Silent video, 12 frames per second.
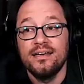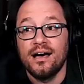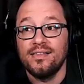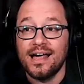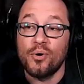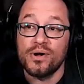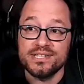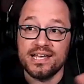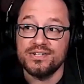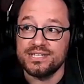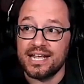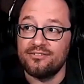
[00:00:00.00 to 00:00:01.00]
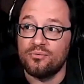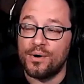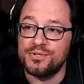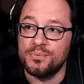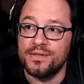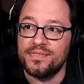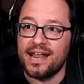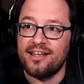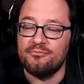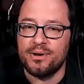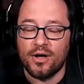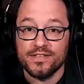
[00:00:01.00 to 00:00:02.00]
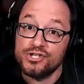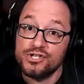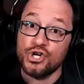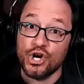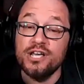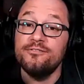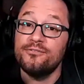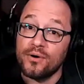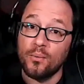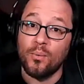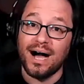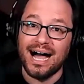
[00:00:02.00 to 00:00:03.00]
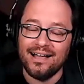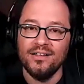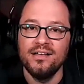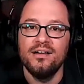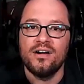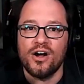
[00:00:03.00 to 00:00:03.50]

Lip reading: a lot of organizations that I've worked with that have been on this journey for a while